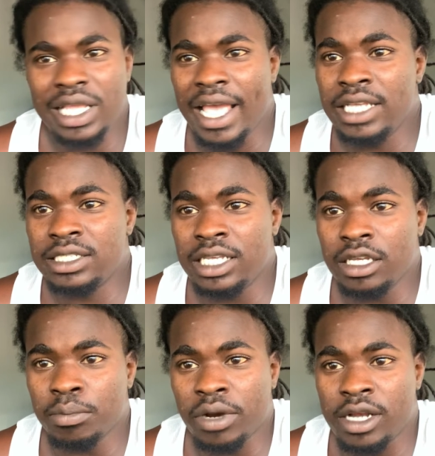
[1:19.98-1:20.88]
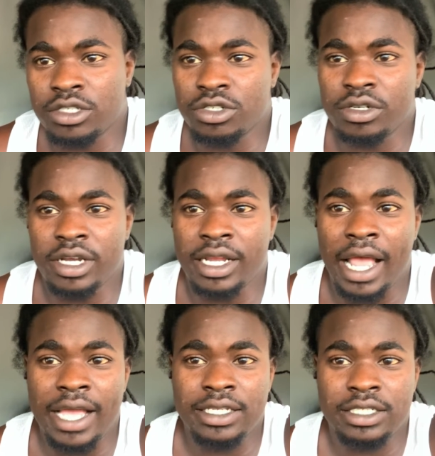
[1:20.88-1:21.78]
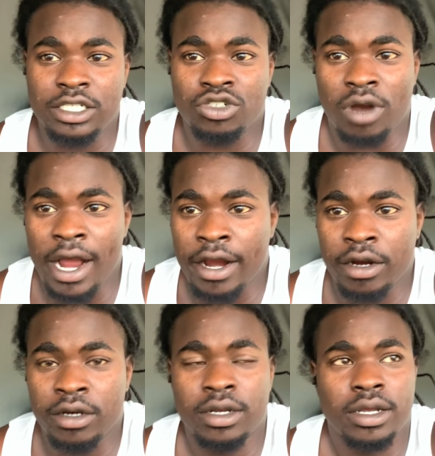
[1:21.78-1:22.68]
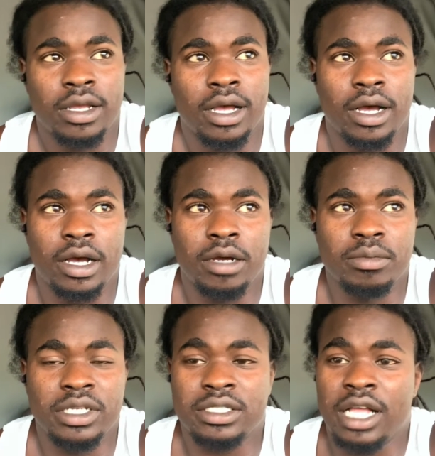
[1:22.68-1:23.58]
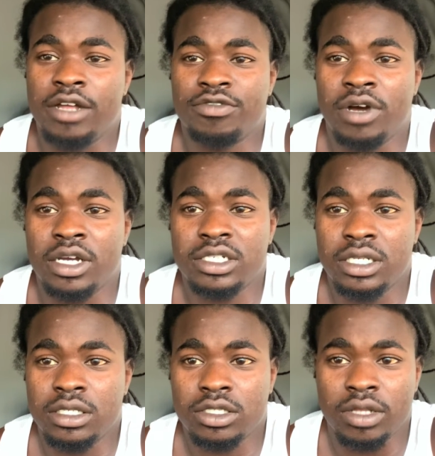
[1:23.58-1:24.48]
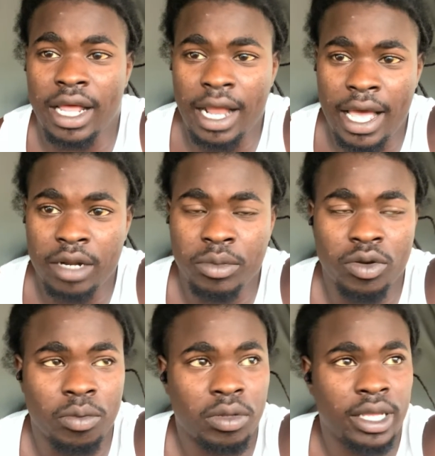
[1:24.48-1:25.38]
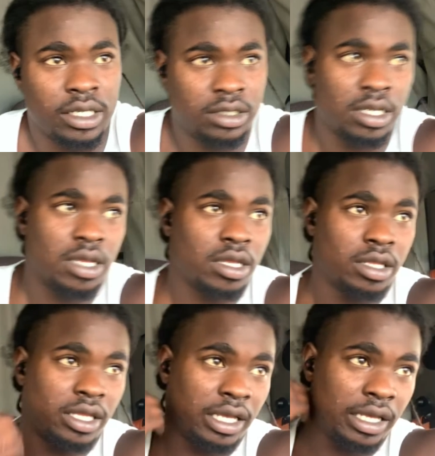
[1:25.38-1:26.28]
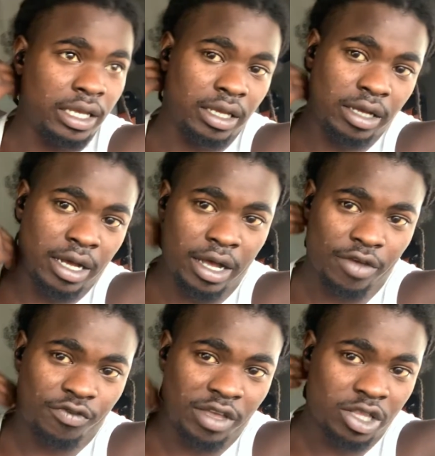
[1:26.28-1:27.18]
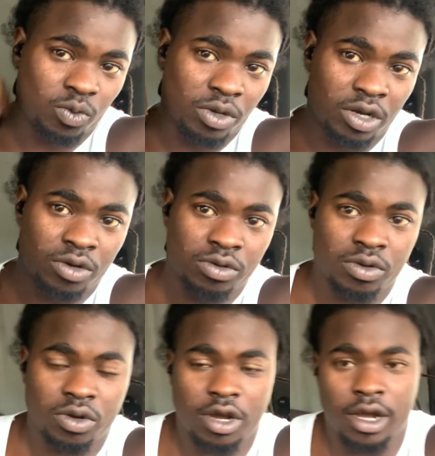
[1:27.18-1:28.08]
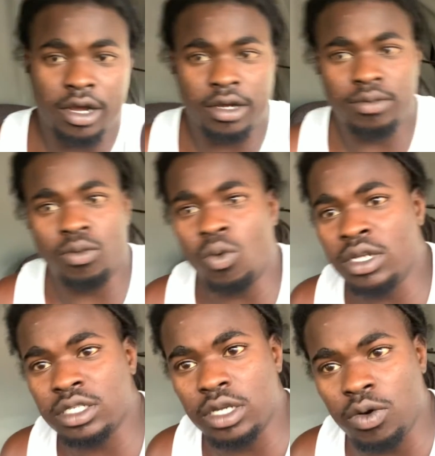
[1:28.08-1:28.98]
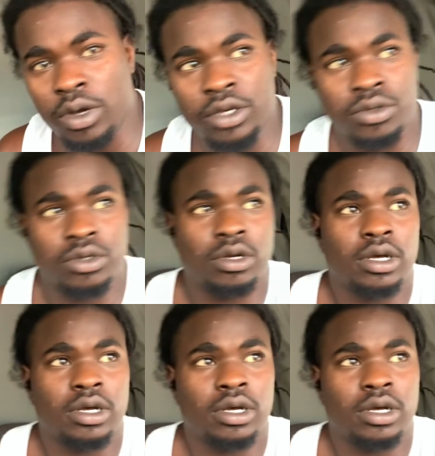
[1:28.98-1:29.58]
AC compressor and AC dryer is non-functioning, so that had to be replaced. The fifth wheel wasn't oiled.